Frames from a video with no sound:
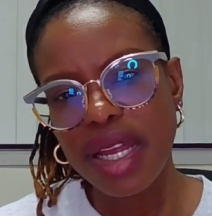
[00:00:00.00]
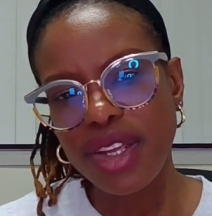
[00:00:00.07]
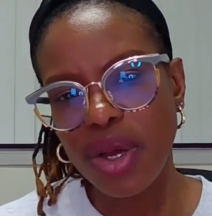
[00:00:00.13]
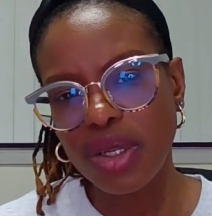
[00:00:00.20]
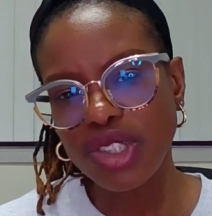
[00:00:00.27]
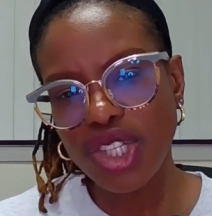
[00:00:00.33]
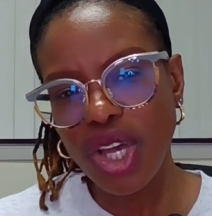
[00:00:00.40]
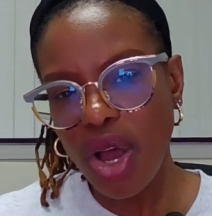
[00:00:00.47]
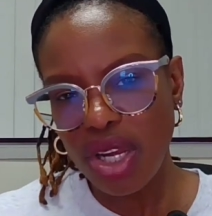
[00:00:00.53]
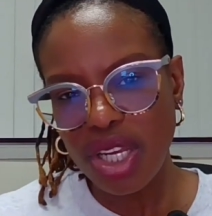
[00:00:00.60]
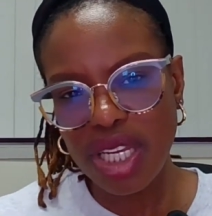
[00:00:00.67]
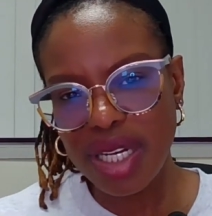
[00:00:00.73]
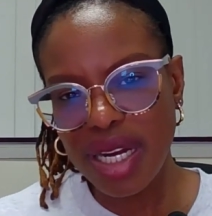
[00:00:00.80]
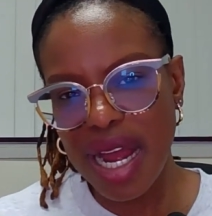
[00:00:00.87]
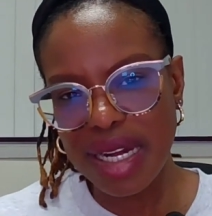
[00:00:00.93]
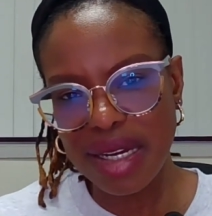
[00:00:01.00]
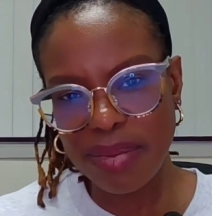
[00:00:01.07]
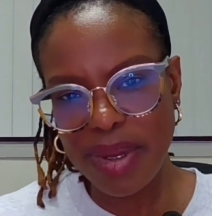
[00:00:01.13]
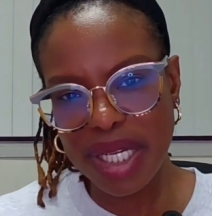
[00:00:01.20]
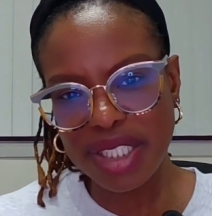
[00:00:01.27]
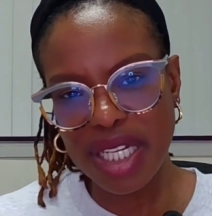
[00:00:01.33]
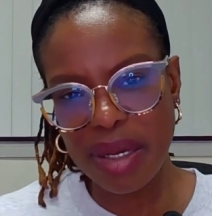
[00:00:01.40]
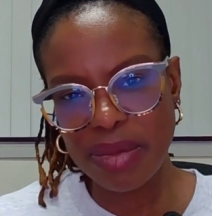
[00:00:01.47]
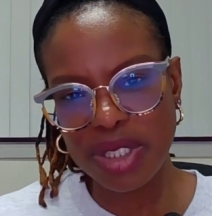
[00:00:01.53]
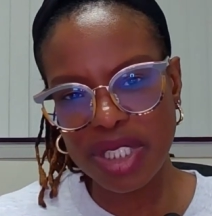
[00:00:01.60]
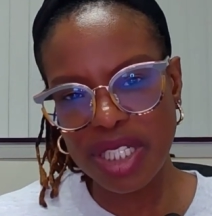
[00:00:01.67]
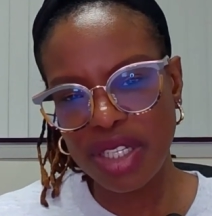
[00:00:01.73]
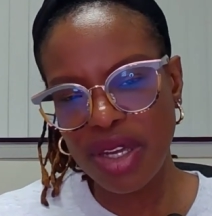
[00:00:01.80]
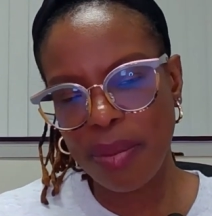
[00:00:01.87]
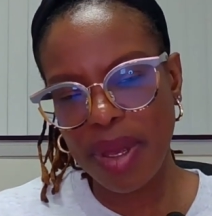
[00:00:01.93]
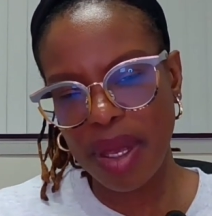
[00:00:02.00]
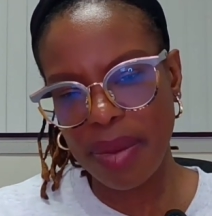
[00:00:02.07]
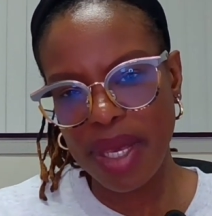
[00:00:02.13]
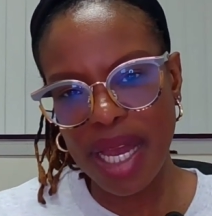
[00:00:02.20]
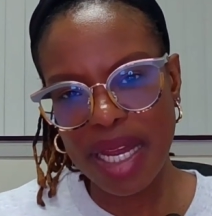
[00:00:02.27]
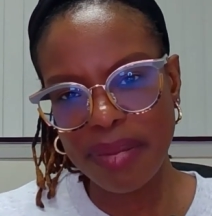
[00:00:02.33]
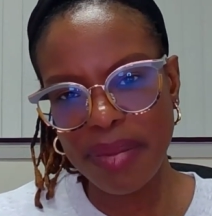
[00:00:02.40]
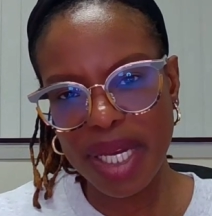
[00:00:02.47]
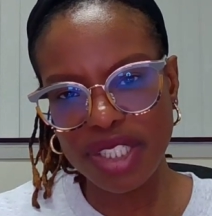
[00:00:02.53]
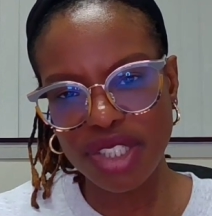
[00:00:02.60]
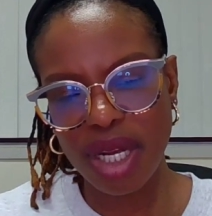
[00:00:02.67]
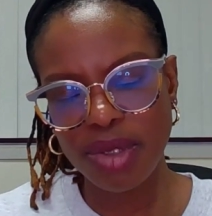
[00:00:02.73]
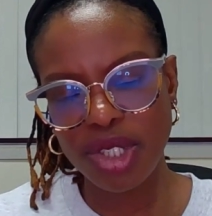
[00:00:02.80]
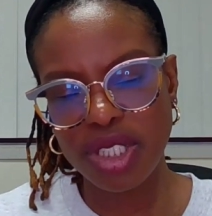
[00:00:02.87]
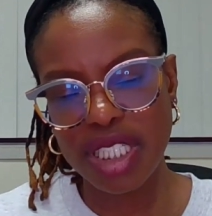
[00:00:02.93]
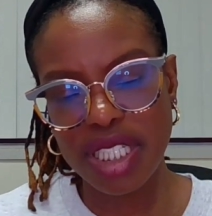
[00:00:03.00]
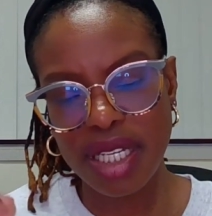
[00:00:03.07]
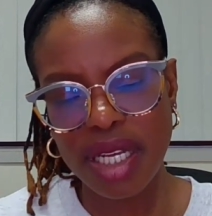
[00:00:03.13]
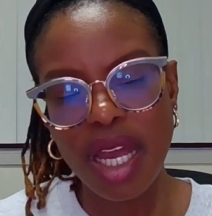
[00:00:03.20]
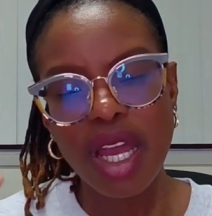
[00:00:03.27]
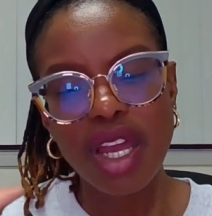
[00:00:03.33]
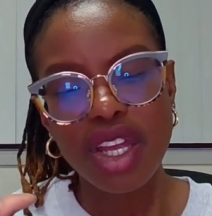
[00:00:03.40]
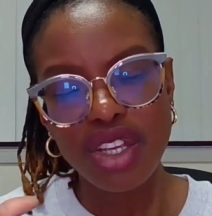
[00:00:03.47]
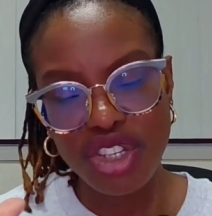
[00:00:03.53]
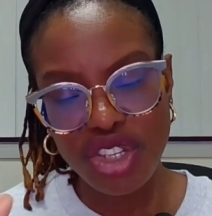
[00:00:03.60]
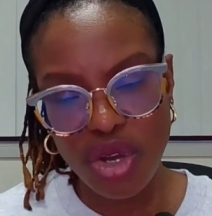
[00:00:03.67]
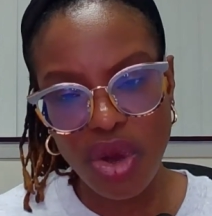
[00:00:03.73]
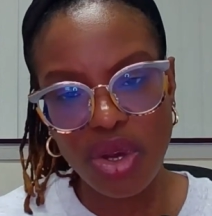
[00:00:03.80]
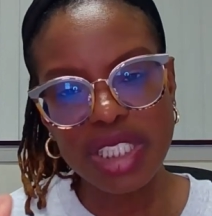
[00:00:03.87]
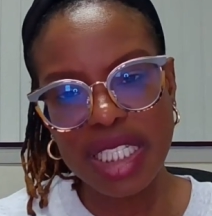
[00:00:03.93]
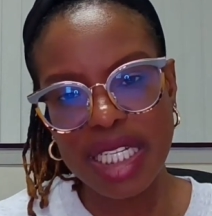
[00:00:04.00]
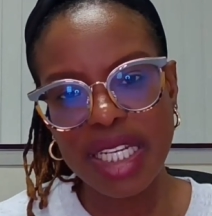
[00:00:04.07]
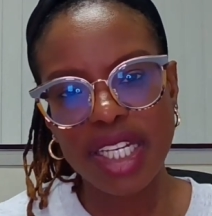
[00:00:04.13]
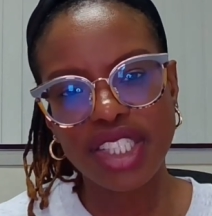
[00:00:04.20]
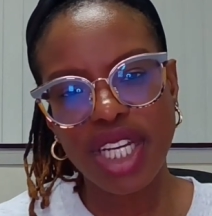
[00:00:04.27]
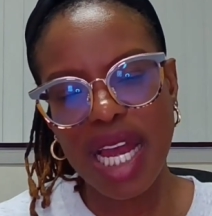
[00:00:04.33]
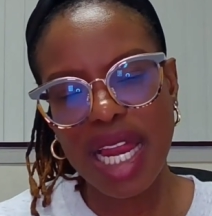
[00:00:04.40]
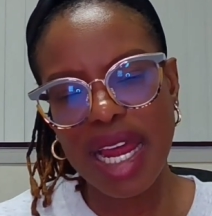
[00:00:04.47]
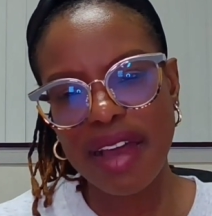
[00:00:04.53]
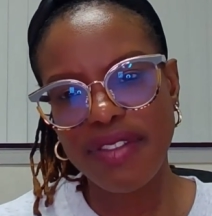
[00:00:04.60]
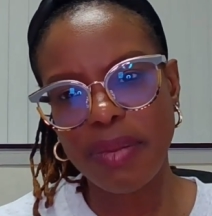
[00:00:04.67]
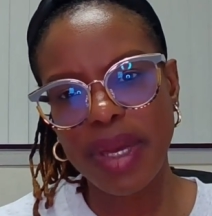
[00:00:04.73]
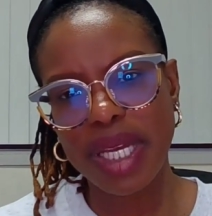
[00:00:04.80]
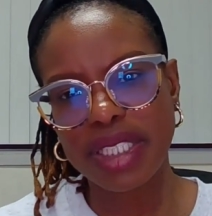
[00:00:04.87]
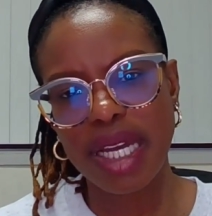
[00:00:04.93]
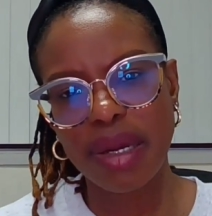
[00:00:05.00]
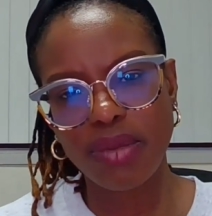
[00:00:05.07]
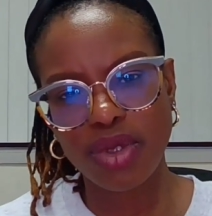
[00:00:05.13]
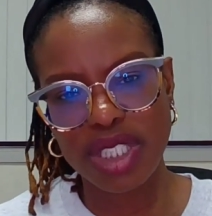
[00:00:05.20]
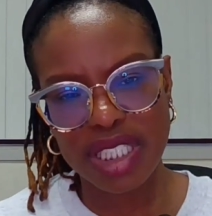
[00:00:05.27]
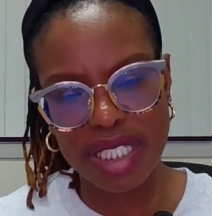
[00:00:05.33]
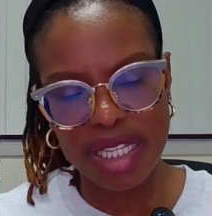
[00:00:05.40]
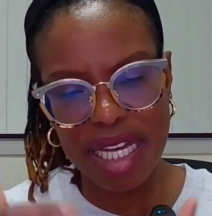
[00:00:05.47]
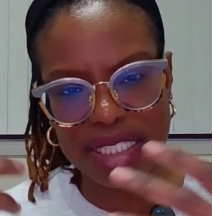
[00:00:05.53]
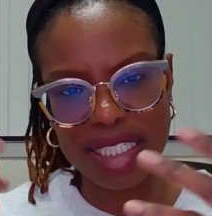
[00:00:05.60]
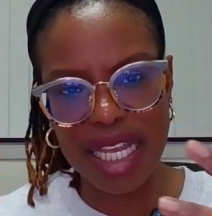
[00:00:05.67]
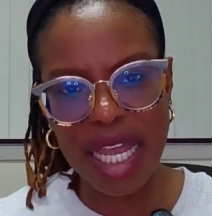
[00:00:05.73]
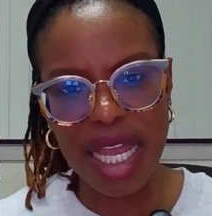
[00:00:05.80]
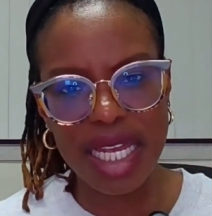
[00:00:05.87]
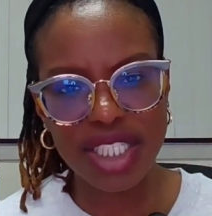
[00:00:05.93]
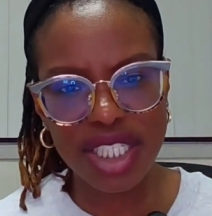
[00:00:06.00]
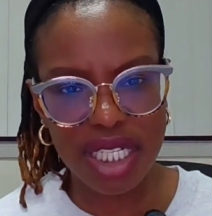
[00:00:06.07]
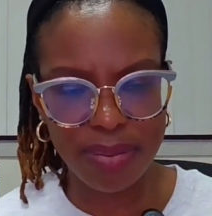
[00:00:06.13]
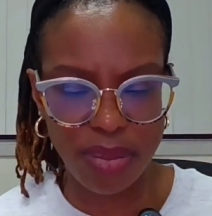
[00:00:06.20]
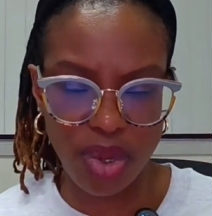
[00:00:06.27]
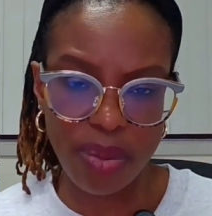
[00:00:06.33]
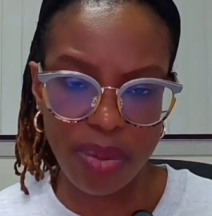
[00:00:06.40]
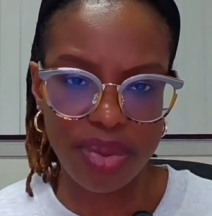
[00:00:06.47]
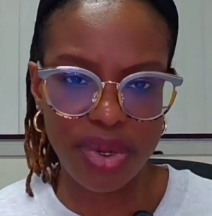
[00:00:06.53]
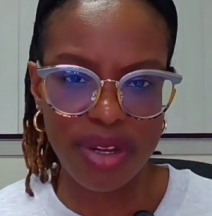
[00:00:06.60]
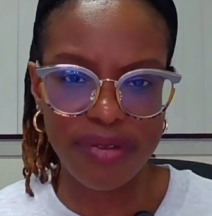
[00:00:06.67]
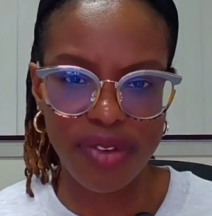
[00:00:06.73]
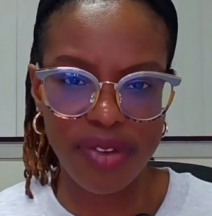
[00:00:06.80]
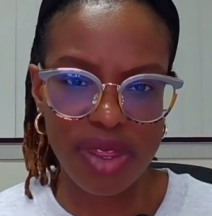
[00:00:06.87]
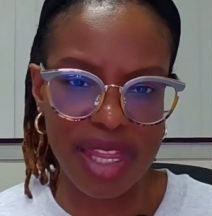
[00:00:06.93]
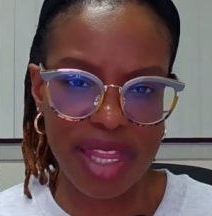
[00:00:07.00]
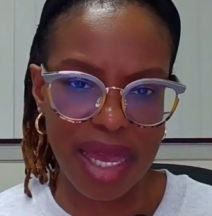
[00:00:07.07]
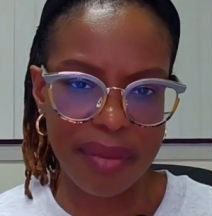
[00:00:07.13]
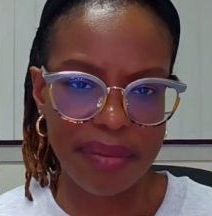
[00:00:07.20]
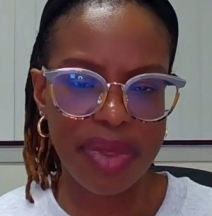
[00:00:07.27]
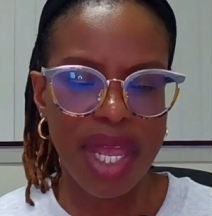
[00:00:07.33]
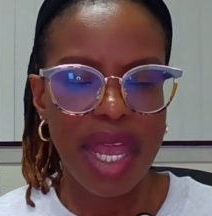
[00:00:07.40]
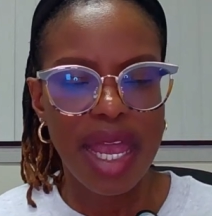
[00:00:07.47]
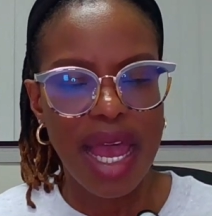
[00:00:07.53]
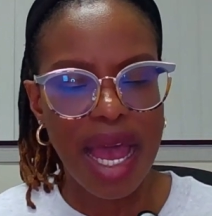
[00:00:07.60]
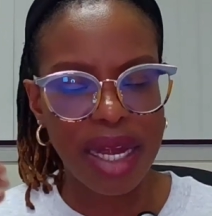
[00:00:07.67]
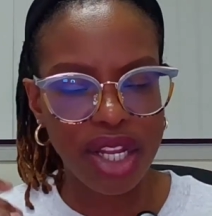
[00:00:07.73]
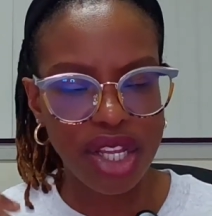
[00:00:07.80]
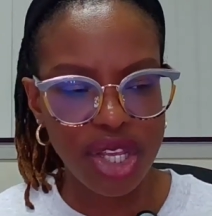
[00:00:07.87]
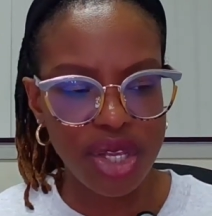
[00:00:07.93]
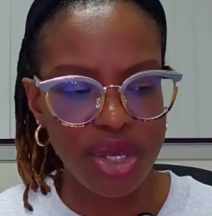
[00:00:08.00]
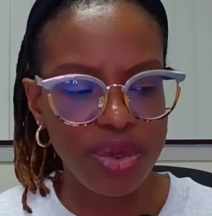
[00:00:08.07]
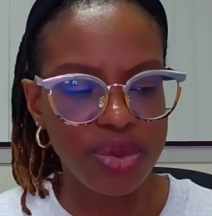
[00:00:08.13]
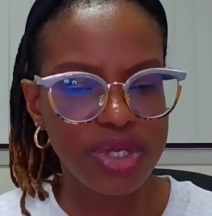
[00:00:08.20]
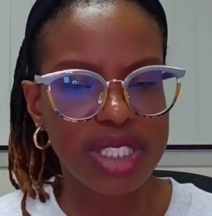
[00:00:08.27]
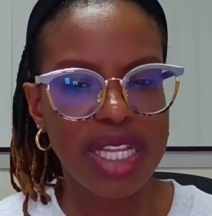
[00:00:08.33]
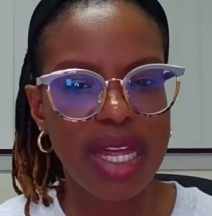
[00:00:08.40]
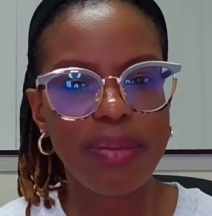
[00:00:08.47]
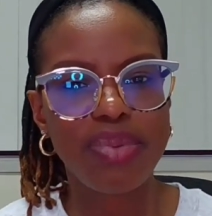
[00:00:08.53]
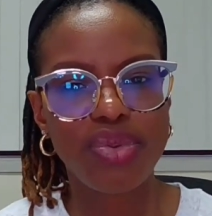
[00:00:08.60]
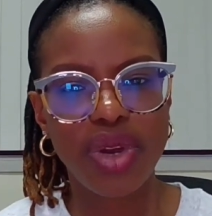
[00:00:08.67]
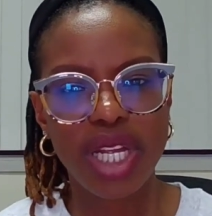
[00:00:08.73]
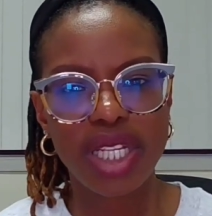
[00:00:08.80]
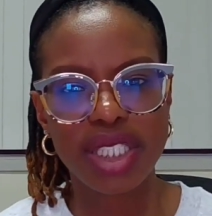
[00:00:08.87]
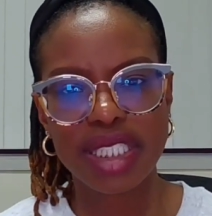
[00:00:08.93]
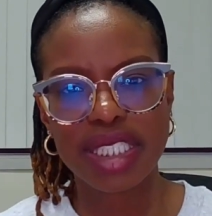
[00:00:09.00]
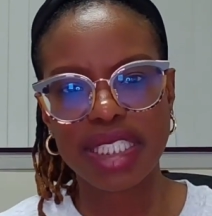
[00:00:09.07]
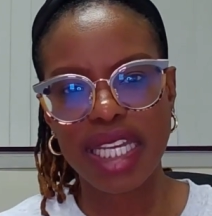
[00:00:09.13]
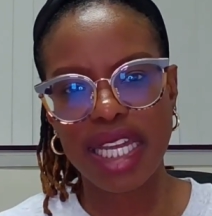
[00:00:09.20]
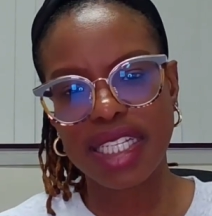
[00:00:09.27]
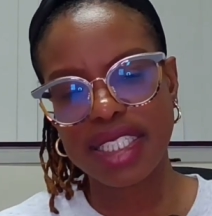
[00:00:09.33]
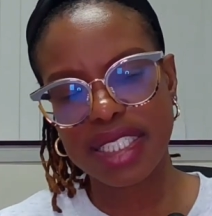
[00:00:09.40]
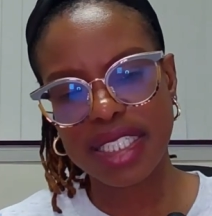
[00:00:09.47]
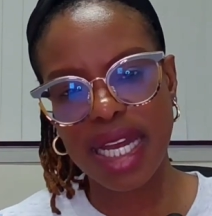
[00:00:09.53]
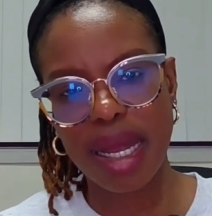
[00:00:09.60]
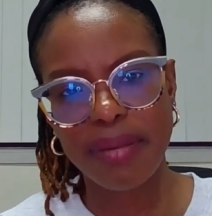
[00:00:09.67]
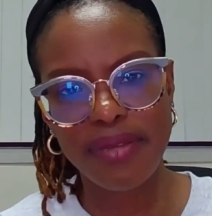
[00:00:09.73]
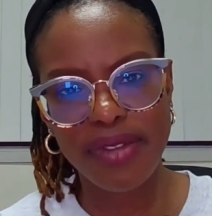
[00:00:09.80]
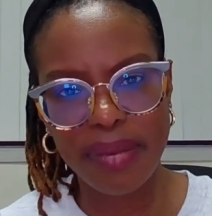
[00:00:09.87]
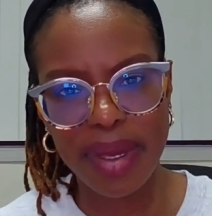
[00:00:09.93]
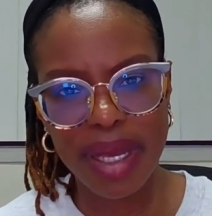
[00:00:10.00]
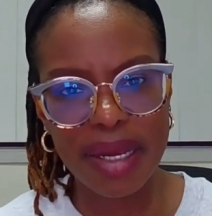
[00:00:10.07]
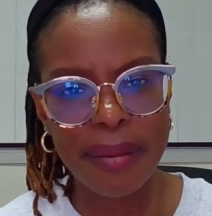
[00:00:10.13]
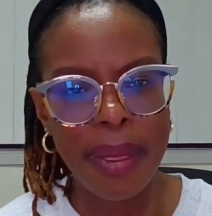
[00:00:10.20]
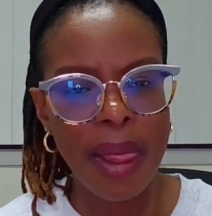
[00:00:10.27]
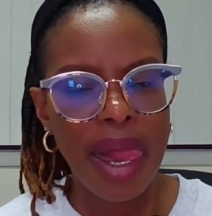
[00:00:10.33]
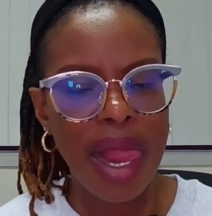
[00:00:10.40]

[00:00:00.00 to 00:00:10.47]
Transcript: Your toddler had a bedtime routine, your baby had a bedtime routine. Your teenager can have a bedtime routine that's age appropriate for them and cues their brain to say it's time for bed.